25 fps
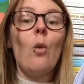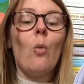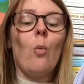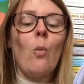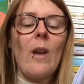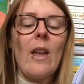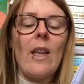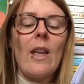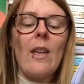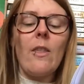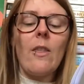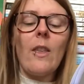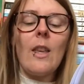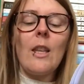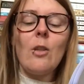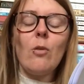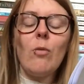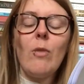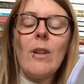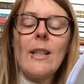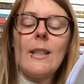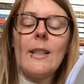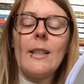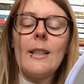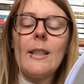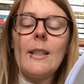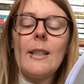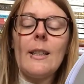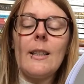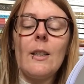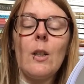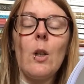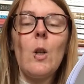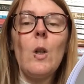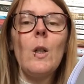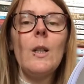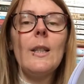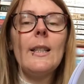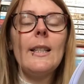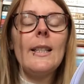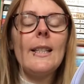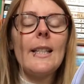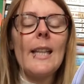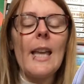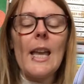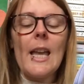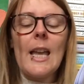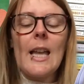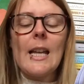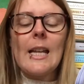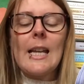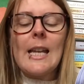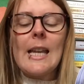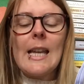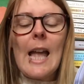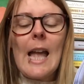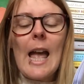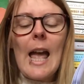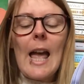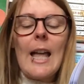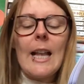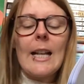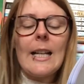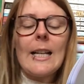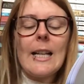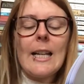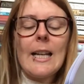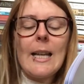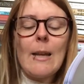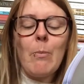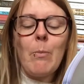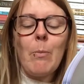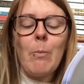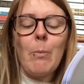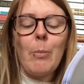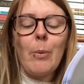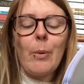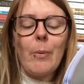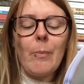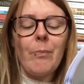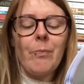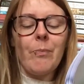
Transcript: with his wrists all skinny and limp.